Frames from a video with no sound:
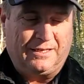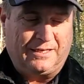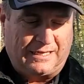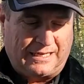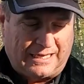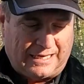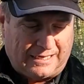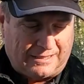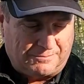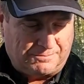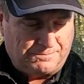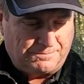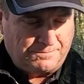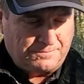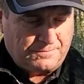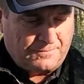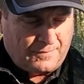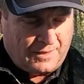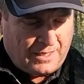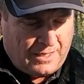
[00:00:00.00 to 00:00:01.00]
Um,
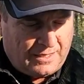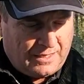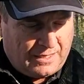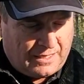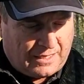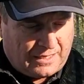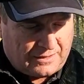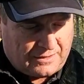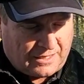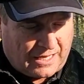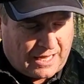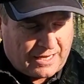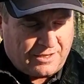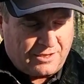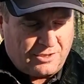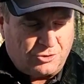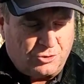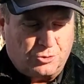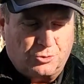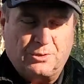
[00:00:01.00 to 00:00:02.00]
a lot of
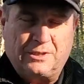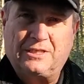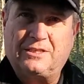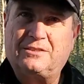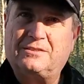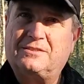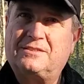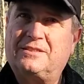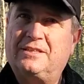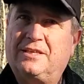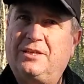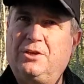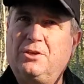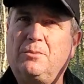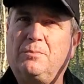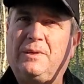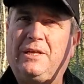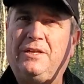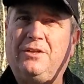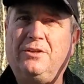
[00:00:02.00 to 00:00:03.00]
the drills that you'll
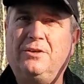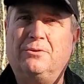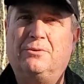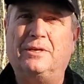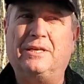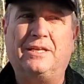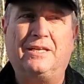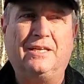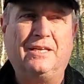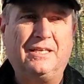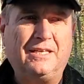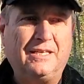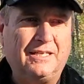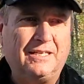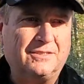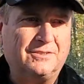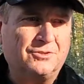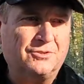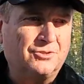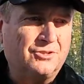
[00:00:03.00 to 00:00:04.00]
be doing
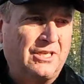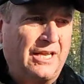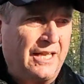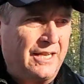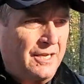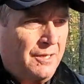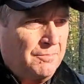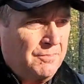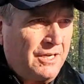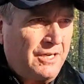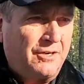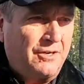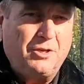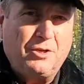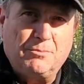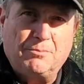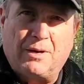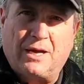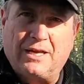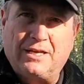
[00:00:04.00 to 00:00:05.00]
is you'll stand up there and
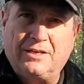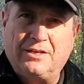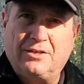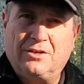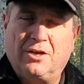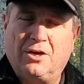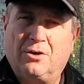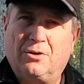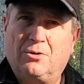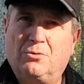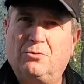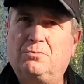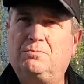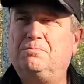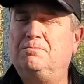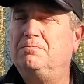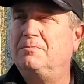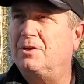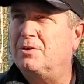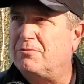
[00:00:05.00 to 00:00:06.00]
you might go
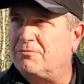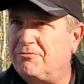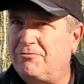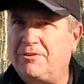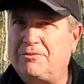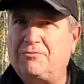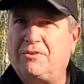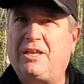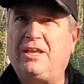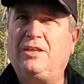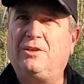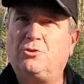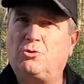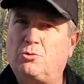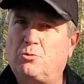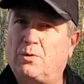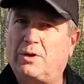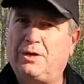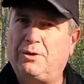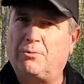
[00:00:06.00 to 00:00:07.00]
you know 15
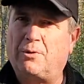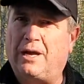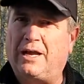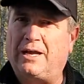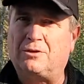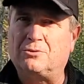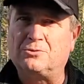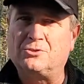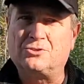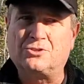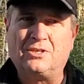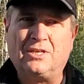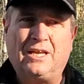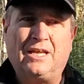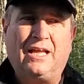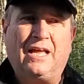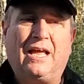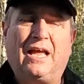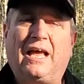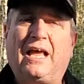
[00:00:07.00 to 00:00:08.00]
20 rounds
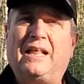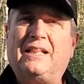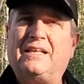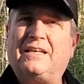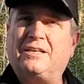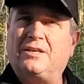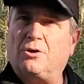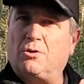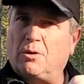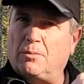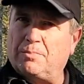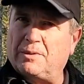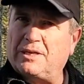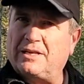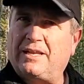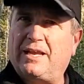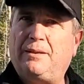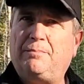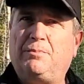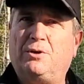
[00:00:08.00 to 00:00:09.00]
and then go up and
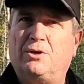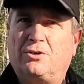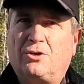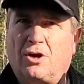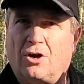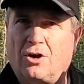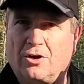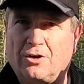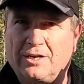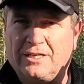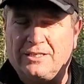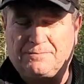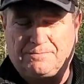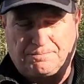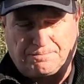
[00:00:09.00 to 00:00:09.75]
tape your target